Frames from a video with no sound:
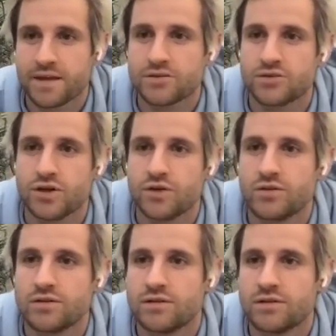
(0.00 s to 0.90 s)

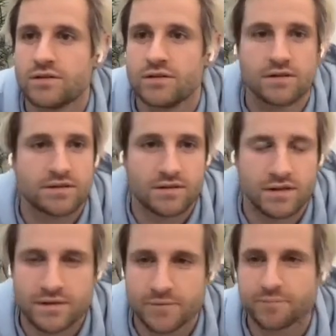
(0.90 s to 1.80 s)
So
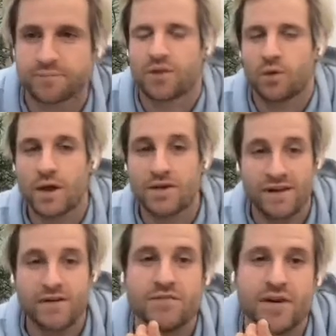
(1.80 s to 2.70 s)
we're a
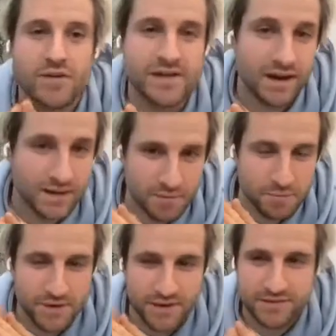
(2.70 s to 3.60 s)
very, very young
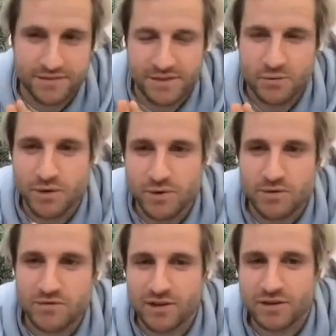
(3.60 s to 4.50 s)
company. We
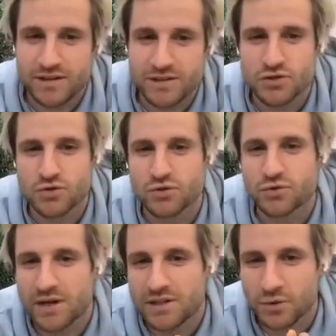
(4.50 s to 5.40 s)
were founded in June
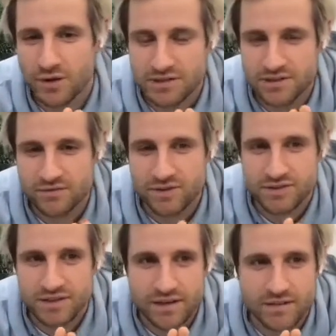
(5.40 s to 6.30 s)
2020 of
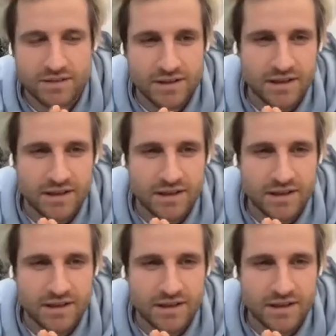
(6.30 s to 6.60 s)
this year.